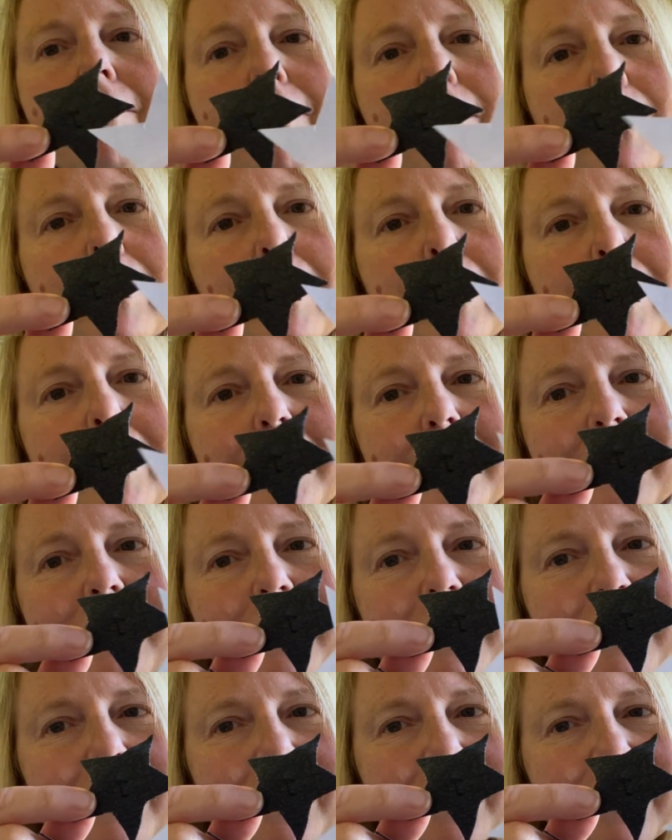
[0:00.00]

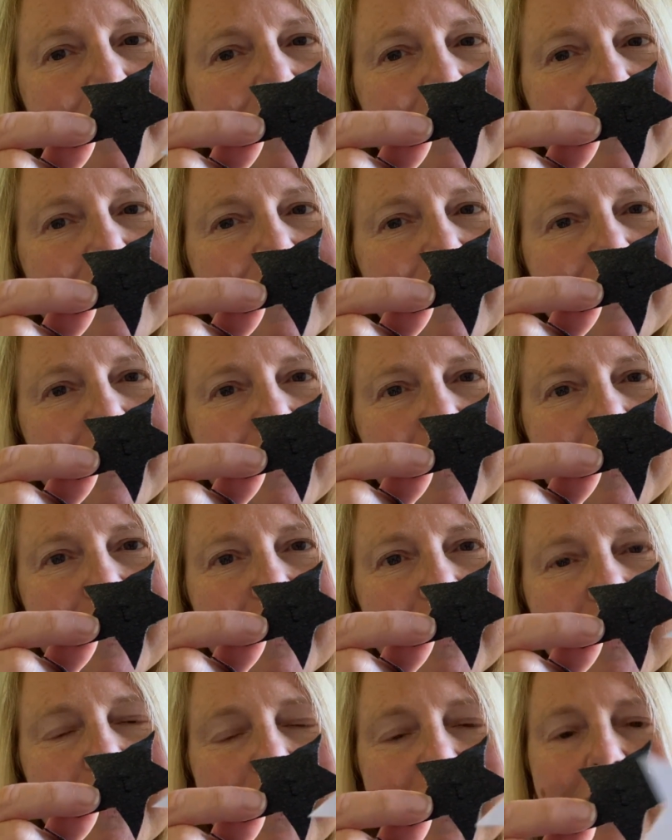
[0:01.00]
first,
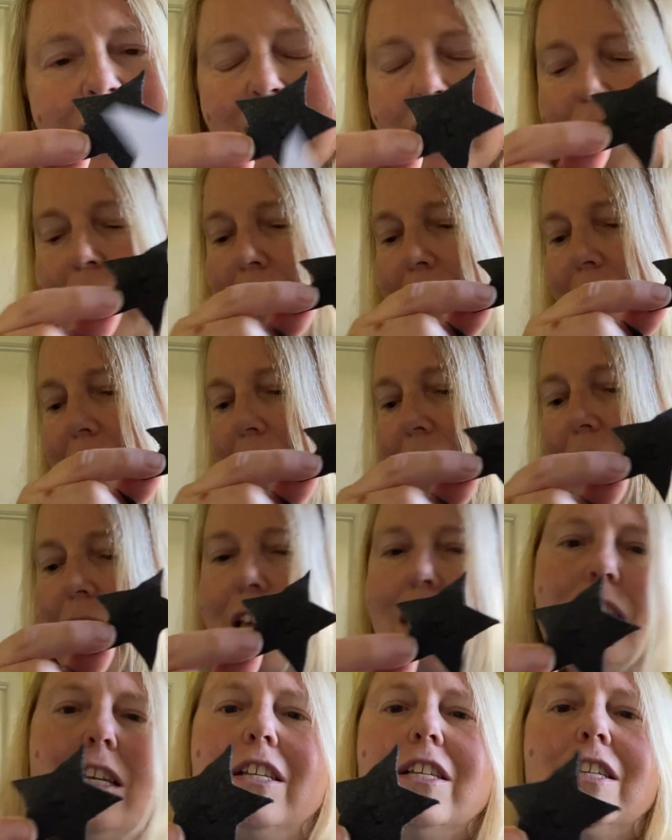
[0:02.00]

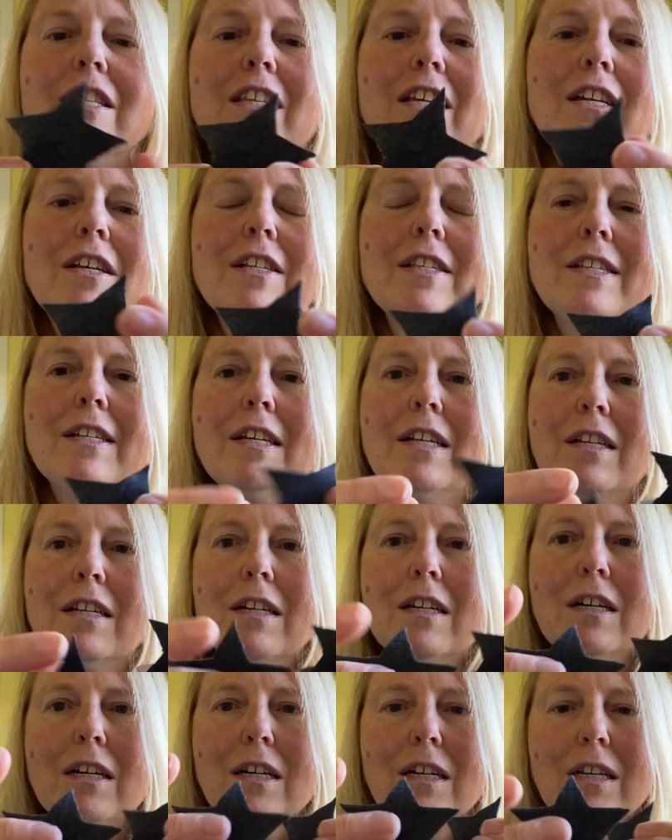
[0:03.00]
and then I started
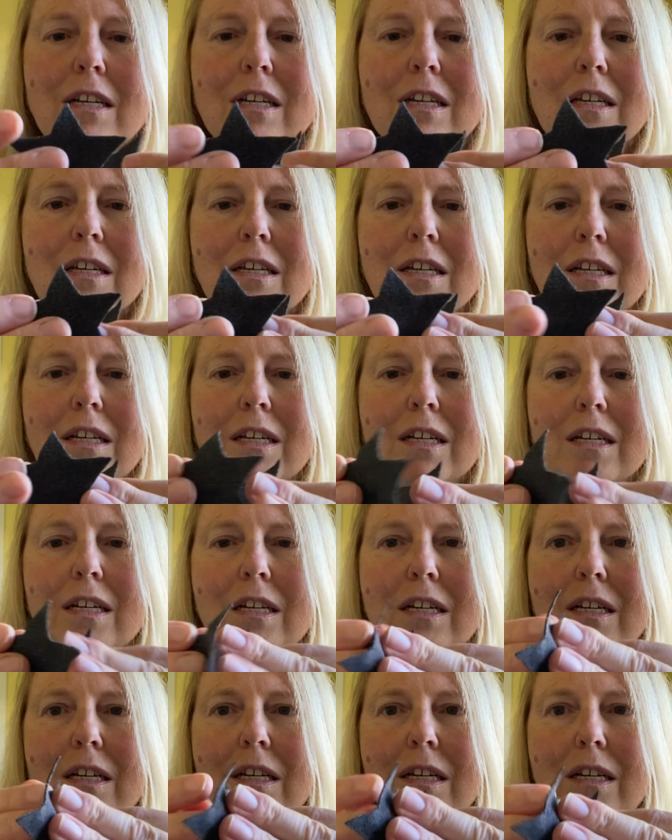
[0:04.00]
cutting
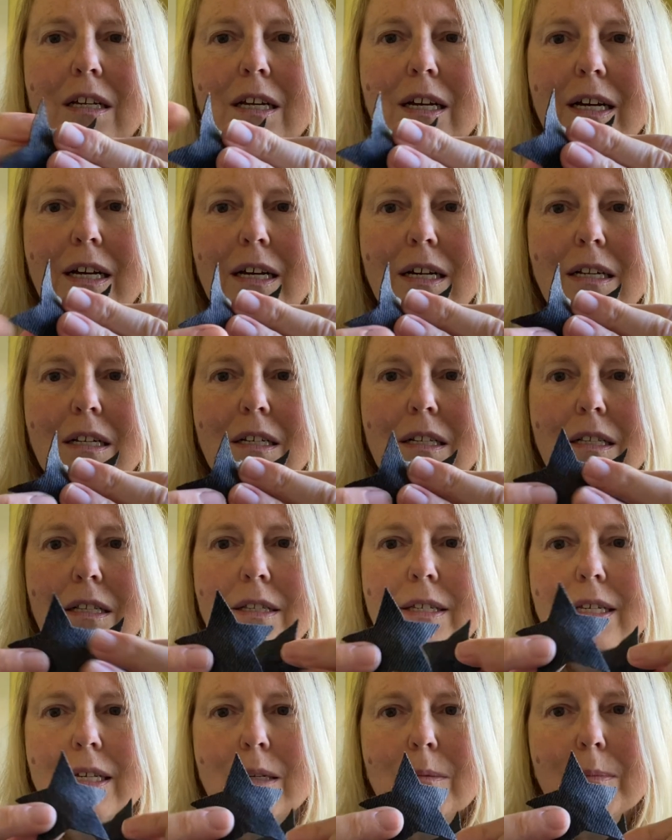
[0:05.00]
out little
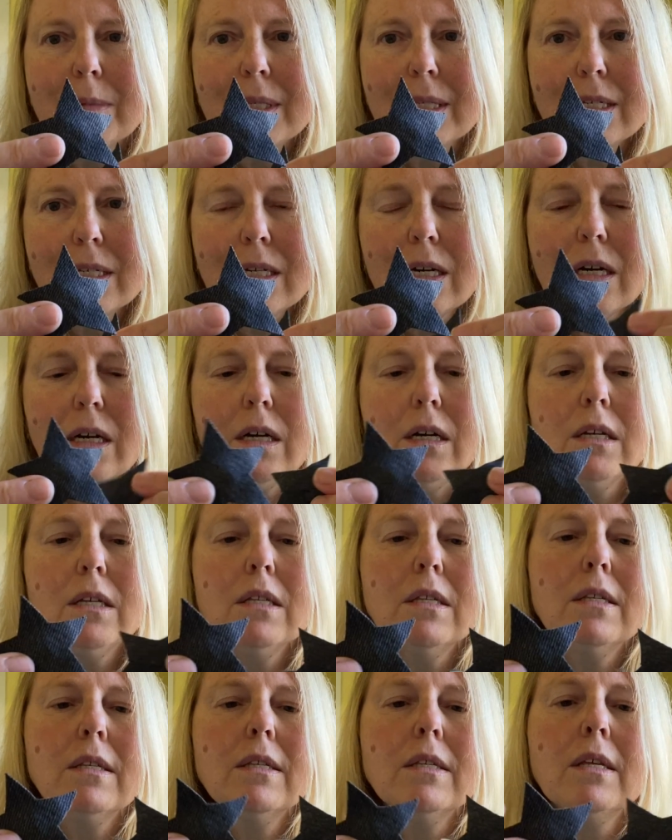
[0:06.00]
denim
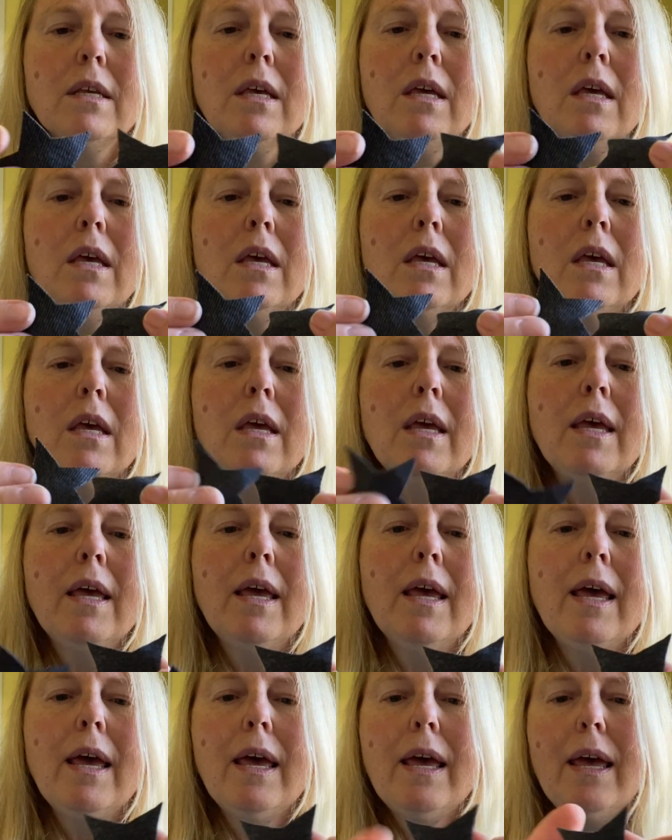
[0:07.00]
stars.
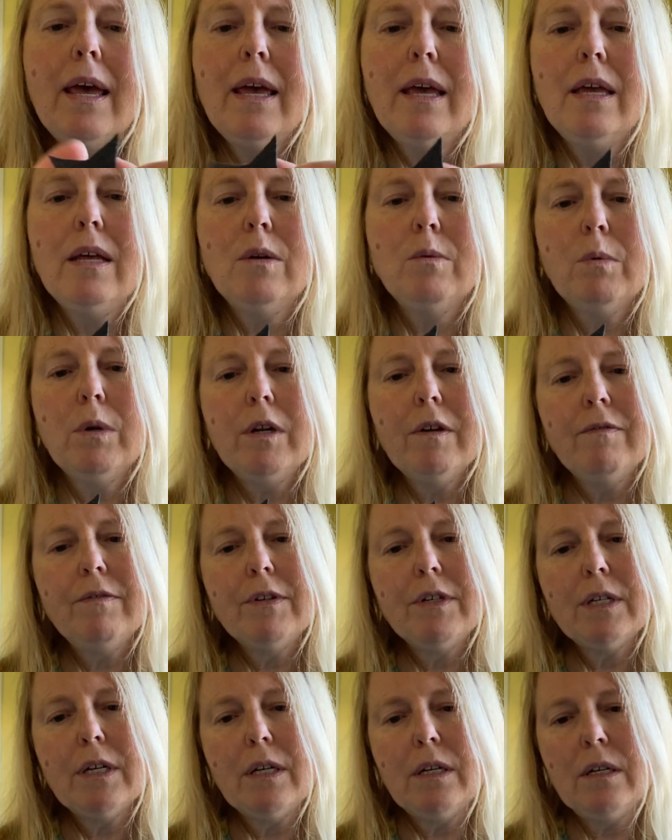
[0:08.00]
And what I've
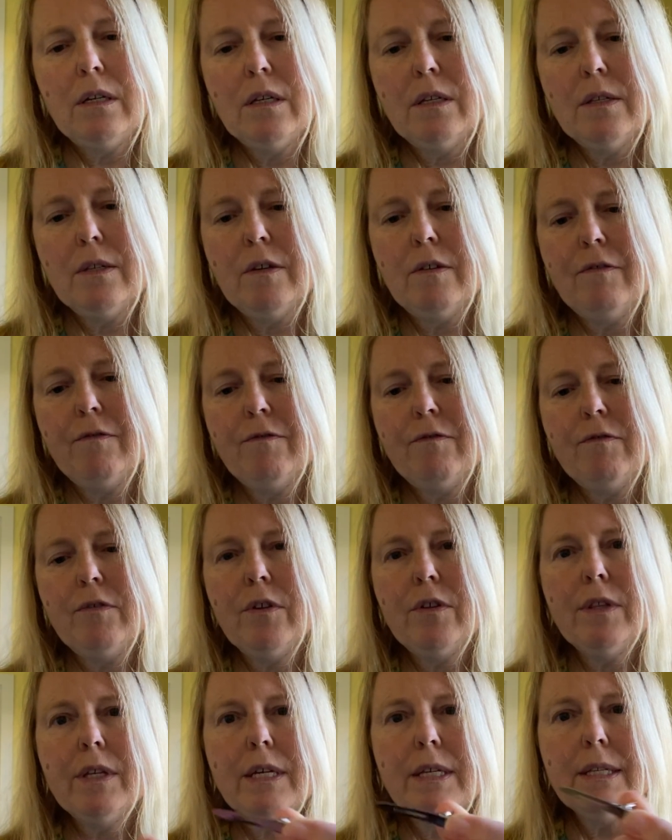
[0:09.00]
done is I've
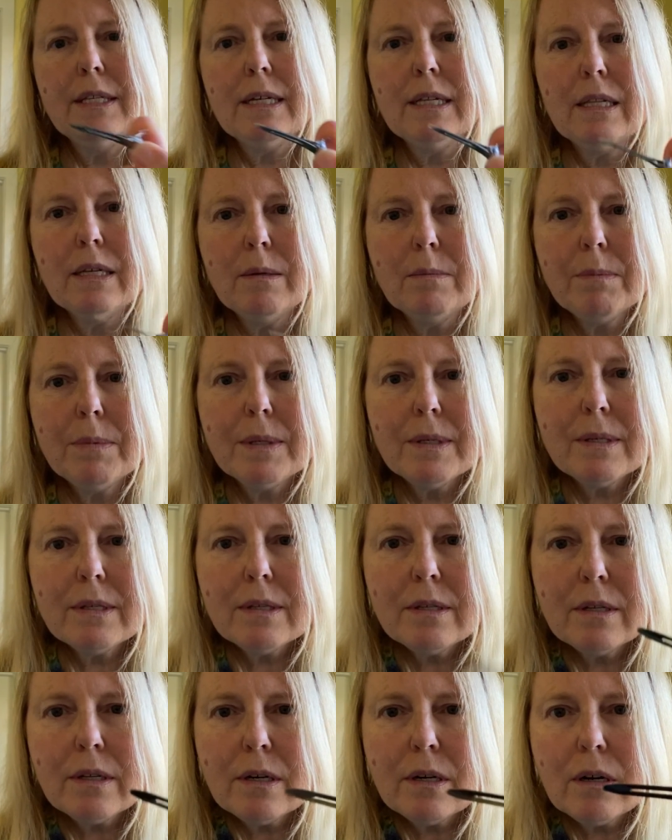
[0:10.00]
got these clips
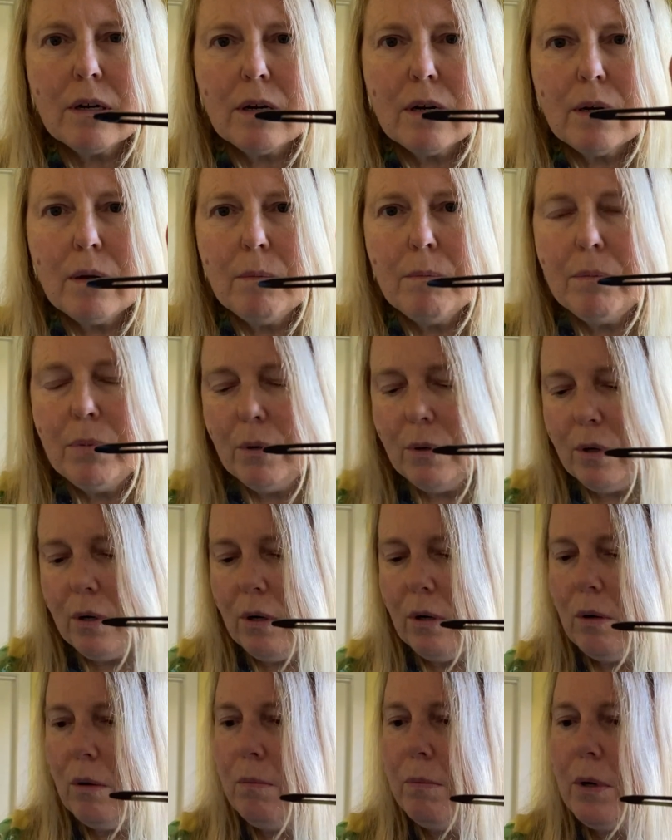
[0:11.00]
that I bought a
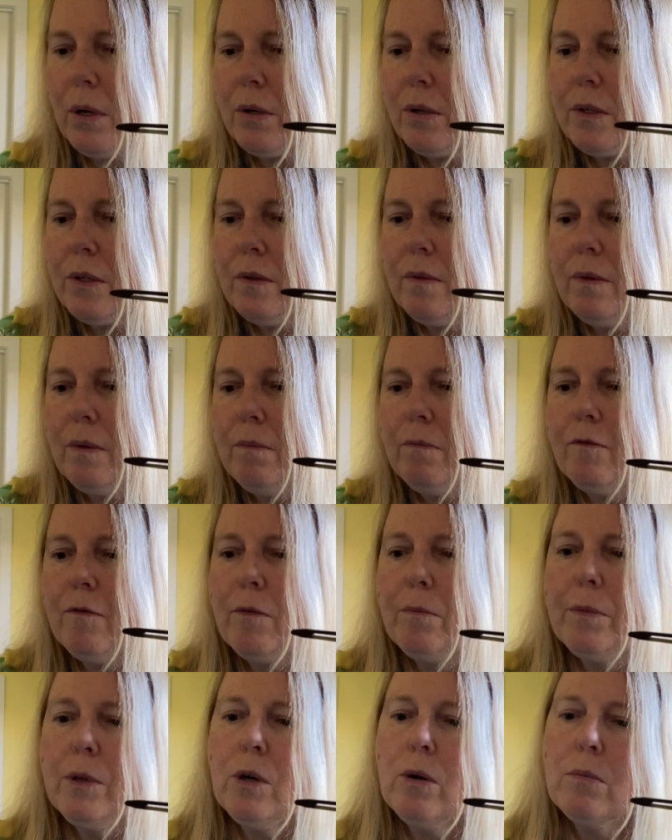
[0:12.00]
whole box of them from
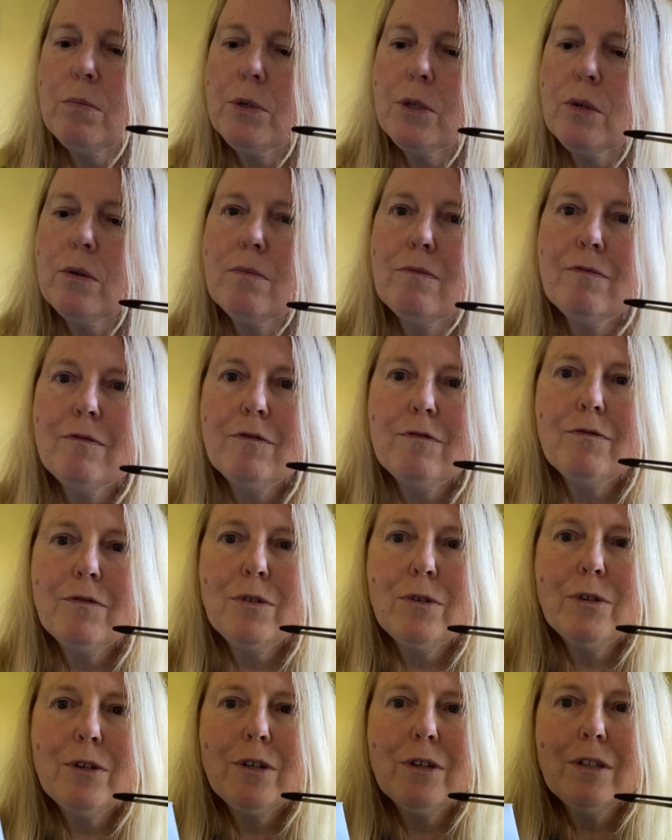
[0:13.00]
the op shop
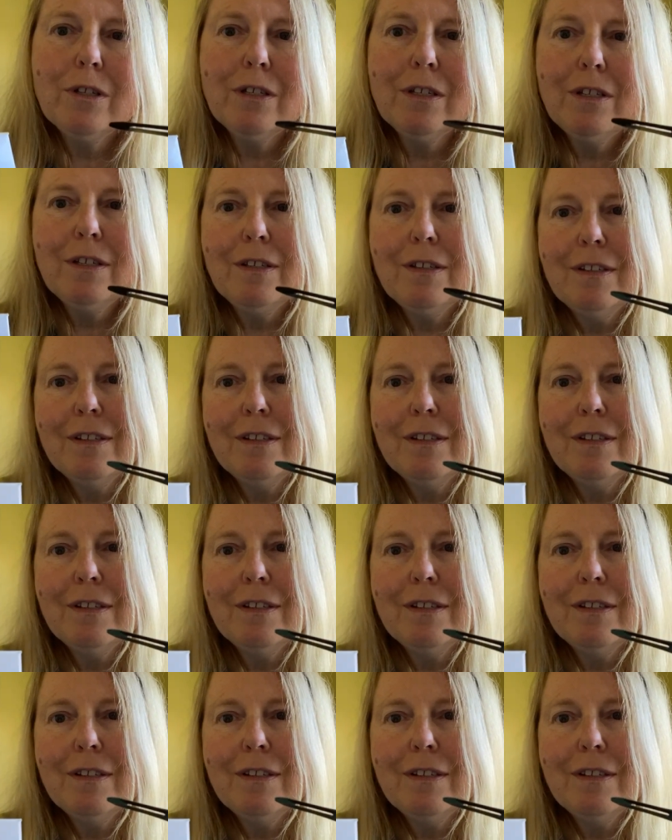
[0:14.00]
for $4.